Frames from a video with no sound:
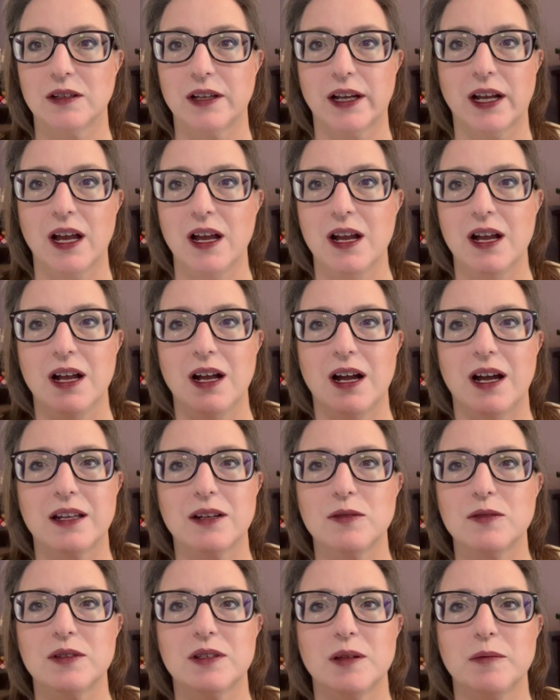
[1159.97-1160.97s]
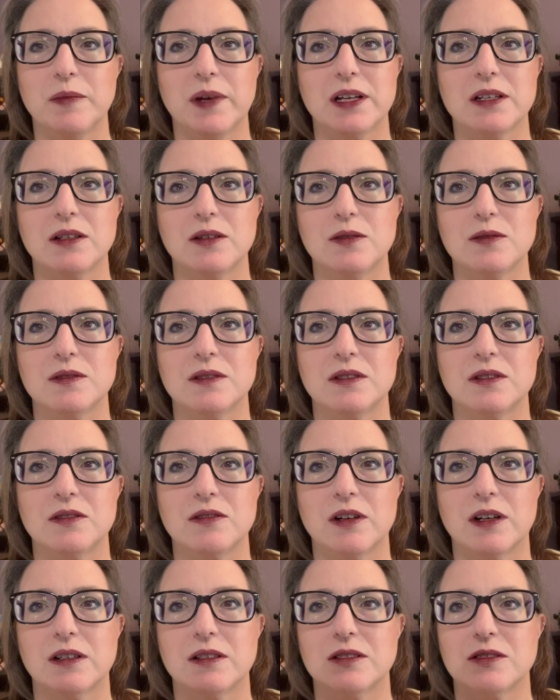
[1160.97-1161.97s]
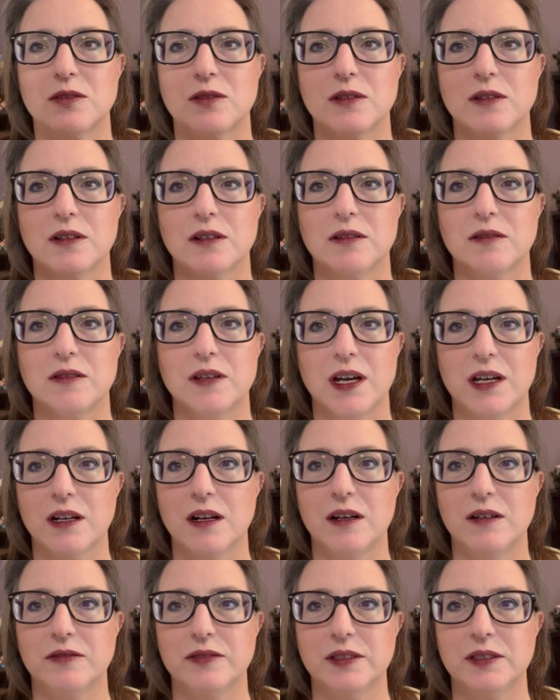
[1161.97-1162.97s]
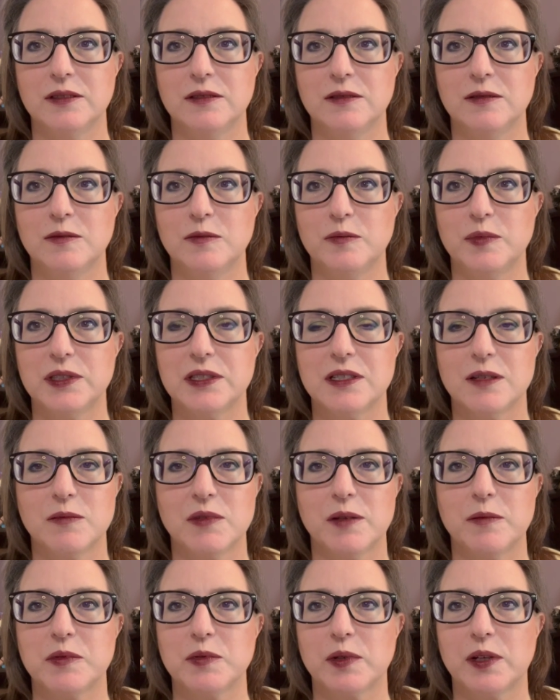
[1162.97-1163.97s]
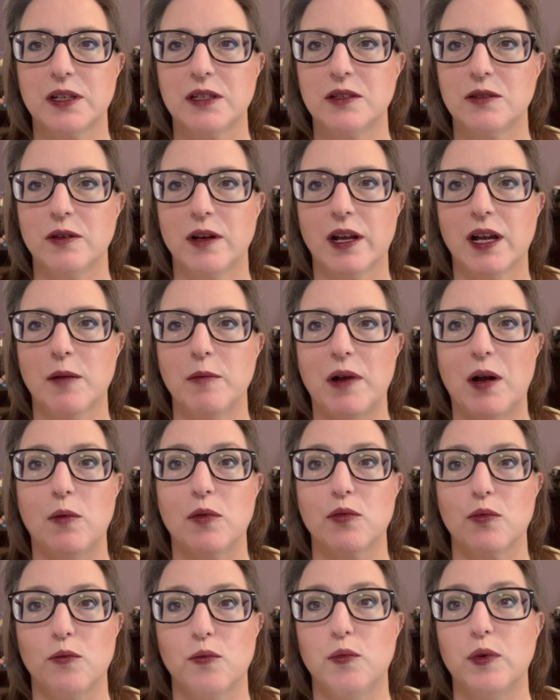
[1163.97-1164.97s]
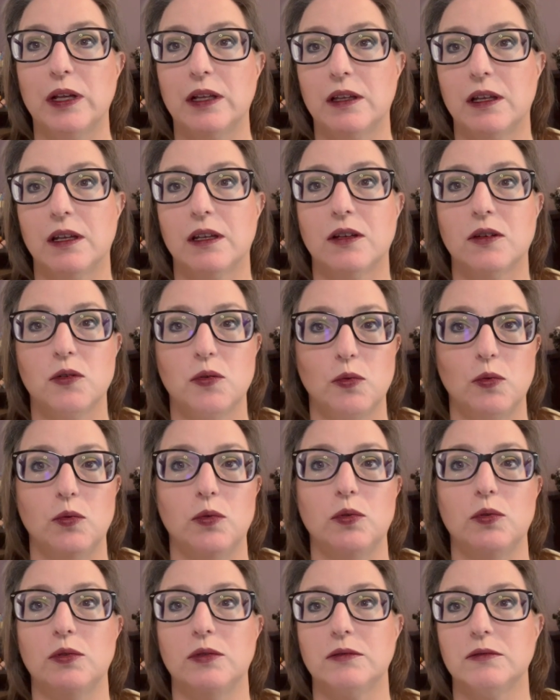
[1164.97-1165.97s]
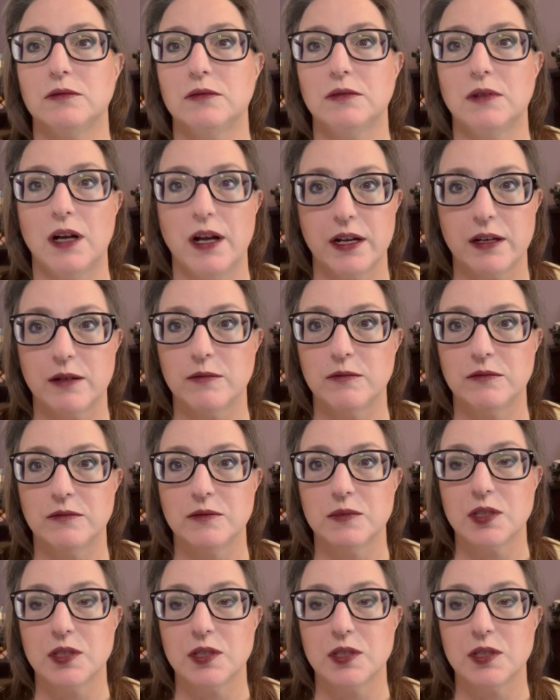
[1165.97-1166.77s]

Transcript: Like, I don't dip my toes into drugstore that often, but sometimes when I do, I come out with really cool item.